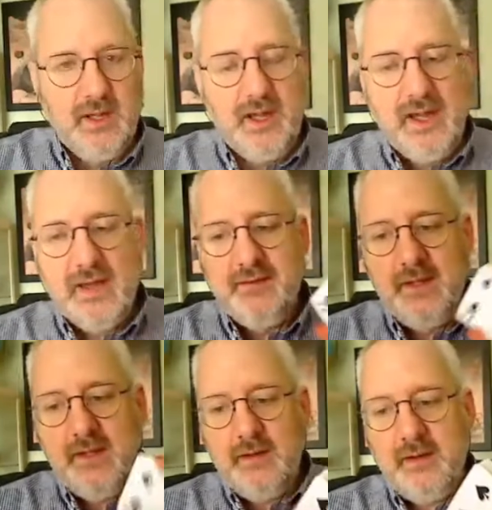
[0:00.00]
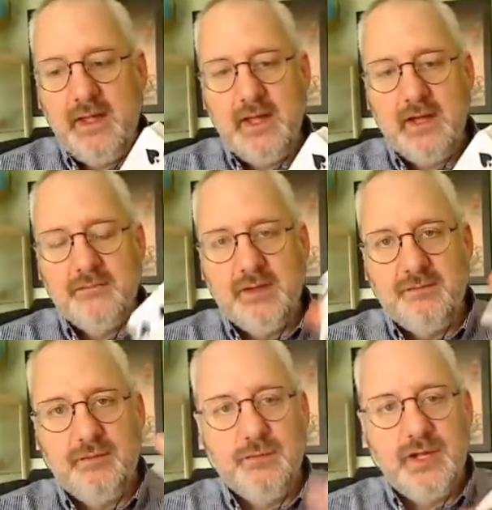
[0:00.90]
And here I have a
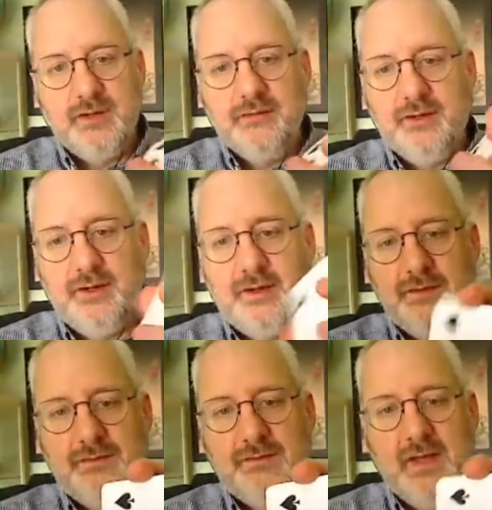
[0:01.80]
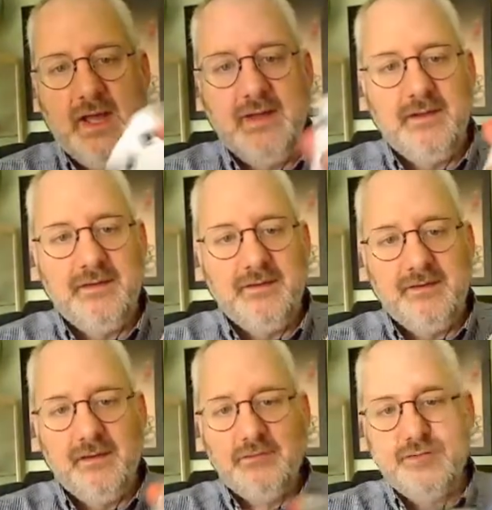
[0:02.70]
full deck of cards, and it is
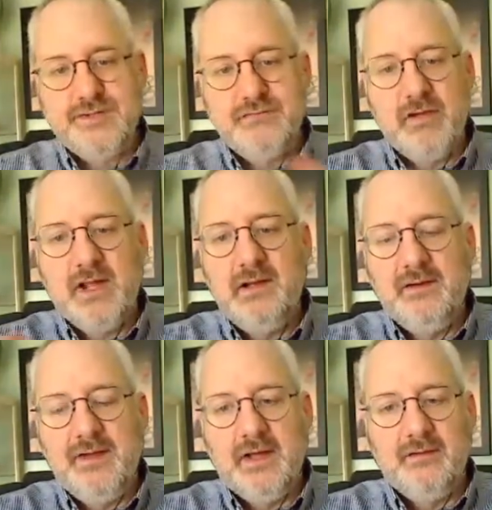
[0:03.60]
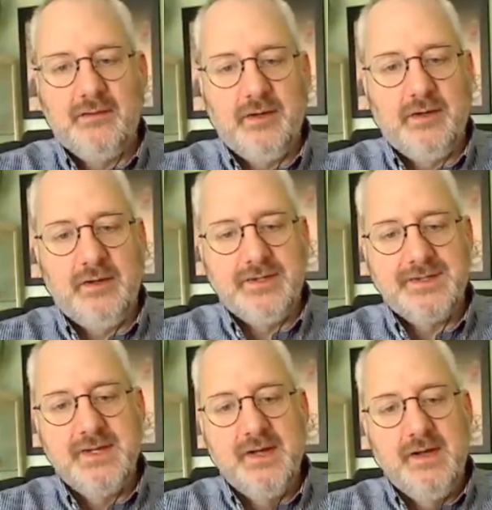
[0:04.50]
just a regular deck of cards.
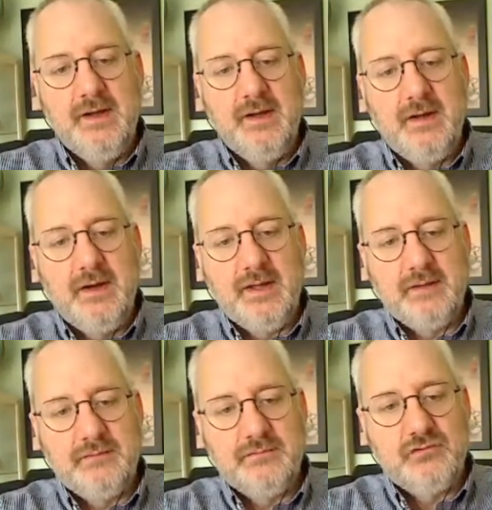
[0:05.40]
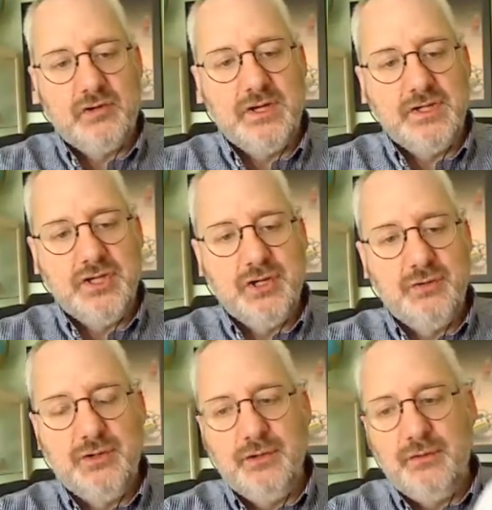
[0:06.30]
I can try and show
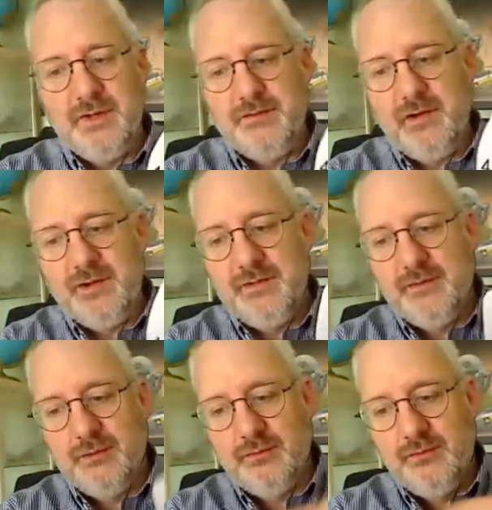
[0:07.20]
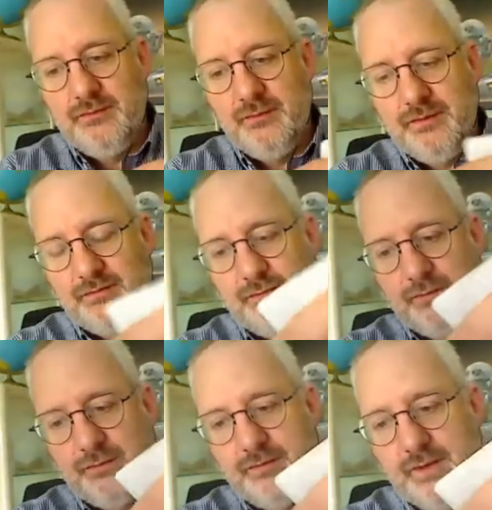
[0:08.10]
you. It's very difficult to do this sort
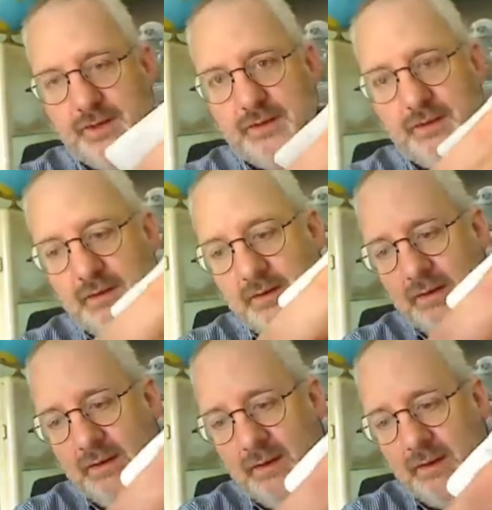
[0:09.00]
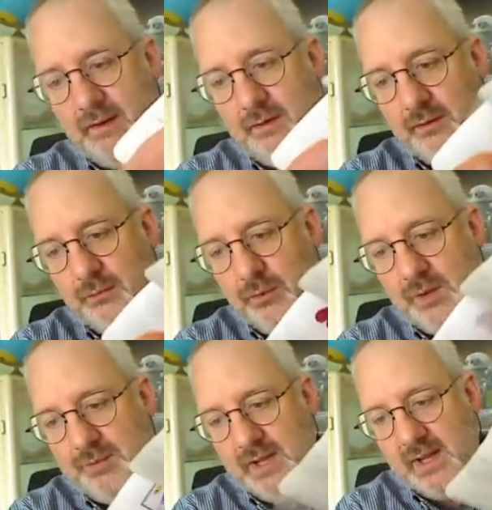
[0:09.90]
of thing on a
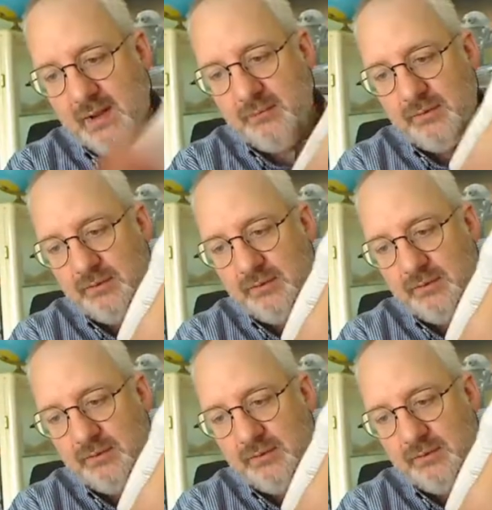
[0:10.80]
webcam.